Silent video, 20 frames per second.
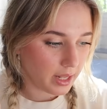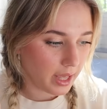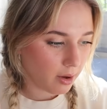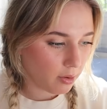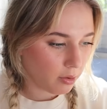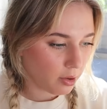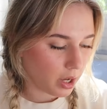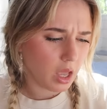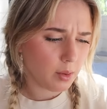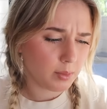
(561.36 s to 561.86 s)

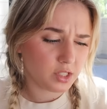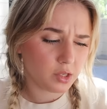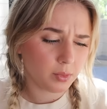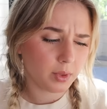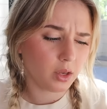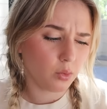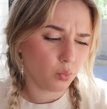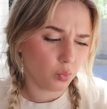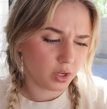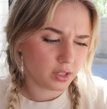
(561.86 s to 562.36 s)
Now, I'm
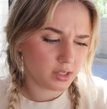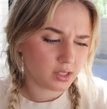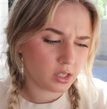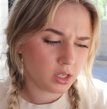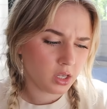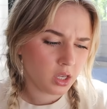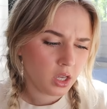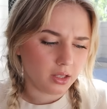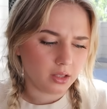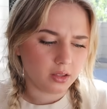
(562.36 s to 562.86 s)
assuming it was
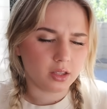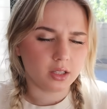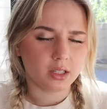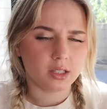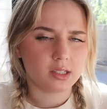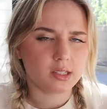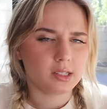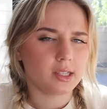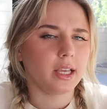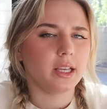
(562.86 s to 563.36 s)
Ethan
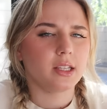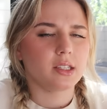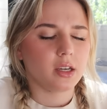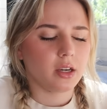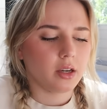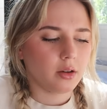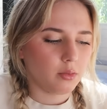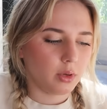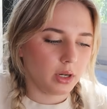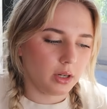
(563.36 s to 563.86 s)

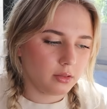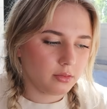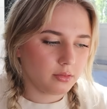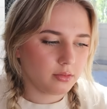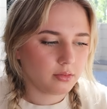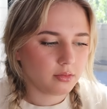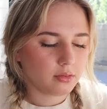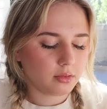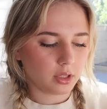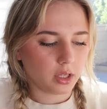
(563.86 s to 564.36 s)
Slater, well,
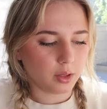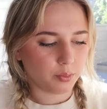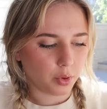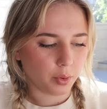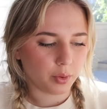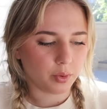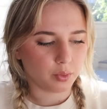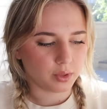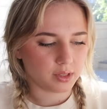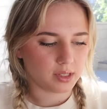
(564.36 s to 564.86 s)
it
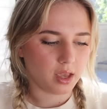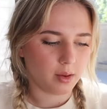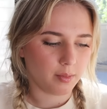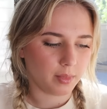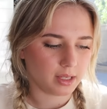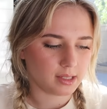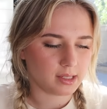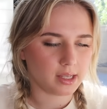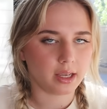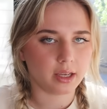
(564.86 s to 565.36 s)
probably was him
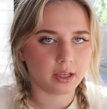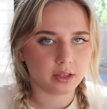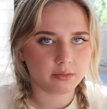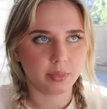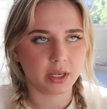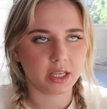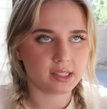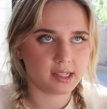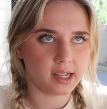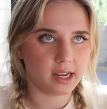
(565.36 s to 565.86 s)
that's like,
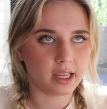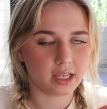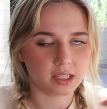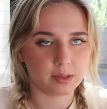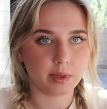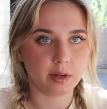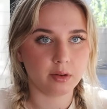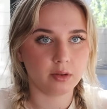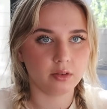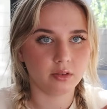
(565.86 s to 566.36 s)
because Lydia's
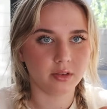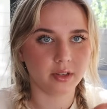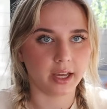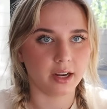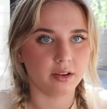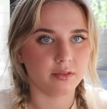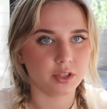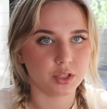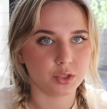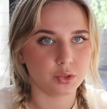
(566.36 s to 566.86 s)
been
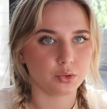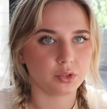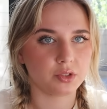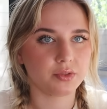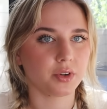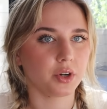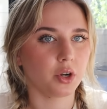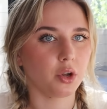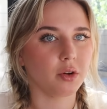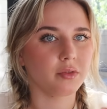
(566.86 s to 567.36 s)
kind of the source
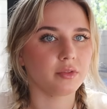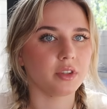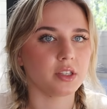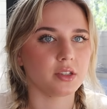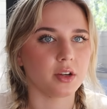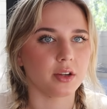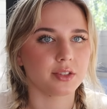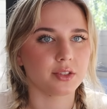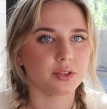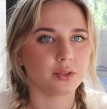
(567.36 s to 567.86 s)
for a lot of these
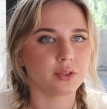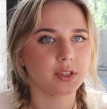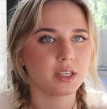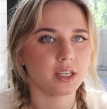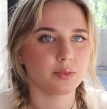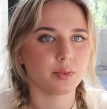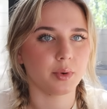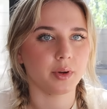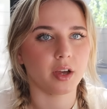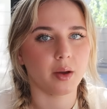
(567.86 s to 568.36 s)
articles,
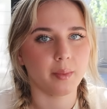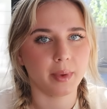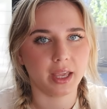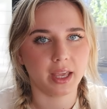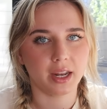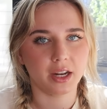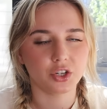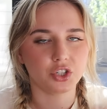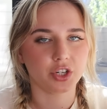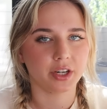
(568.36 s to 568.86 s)
he's probably coming
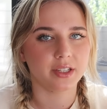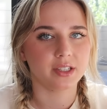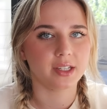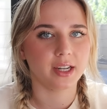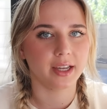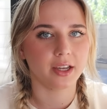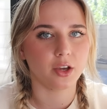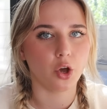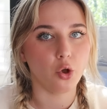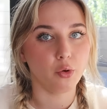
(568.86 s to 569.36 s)
in and trying to
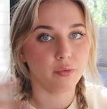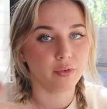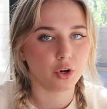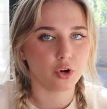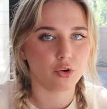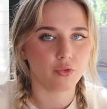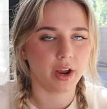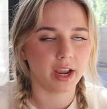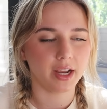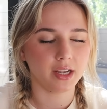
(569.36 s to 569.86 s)
like
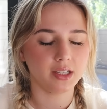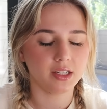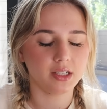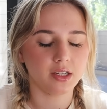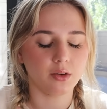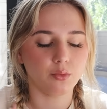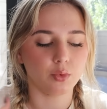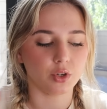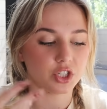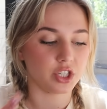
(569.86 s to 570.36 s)
overcorrect
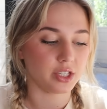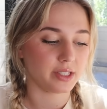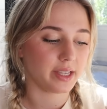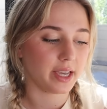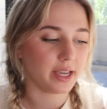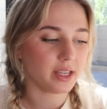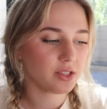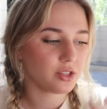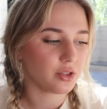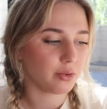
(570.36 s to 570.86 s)
what she
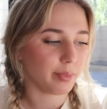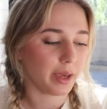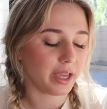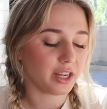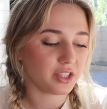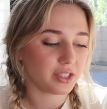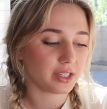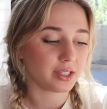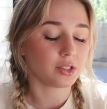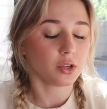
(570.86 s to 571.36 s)
says. So
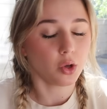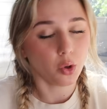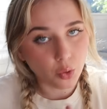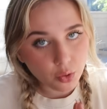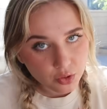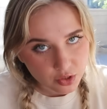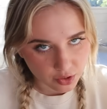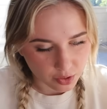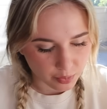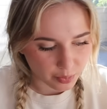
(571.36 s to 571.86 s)
Page Six
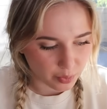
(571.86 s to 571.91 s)
also